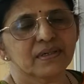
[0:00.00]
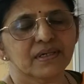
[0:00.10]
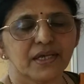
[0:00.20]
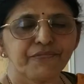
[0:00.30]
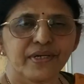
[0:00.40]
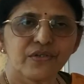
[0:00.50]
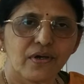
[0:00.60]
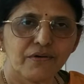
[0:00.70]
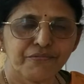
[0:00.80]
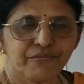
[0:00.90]

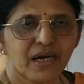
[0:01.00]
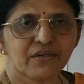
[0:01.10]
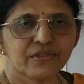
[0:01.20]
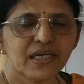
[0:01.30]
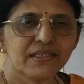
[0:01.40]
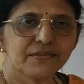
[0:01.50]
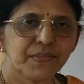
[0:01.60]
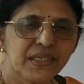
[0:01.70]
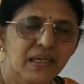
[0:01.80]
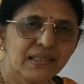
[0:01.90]

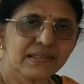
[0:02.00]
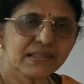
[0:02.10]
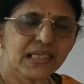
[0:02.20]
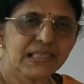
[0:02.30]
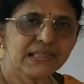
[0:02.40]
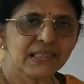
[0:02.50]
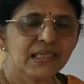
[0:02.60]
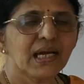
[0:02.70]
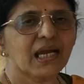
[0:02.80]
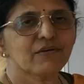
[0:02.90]
advertisement on sales,
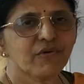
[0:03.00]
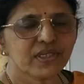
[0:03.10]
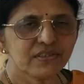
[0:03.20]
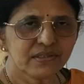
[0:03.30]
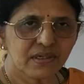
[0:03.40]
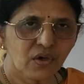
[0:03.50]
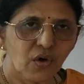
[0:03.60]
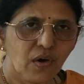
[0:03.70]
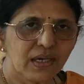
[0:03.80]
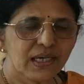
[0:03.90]
and what is the
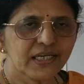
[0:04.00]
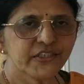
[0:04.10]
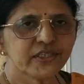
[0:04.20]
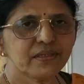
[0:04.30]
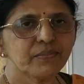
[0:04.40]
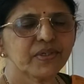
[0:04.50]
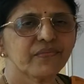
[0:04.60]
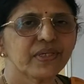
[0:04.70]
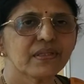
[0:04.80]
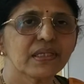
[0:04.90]
correlation
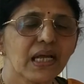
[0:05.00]
between the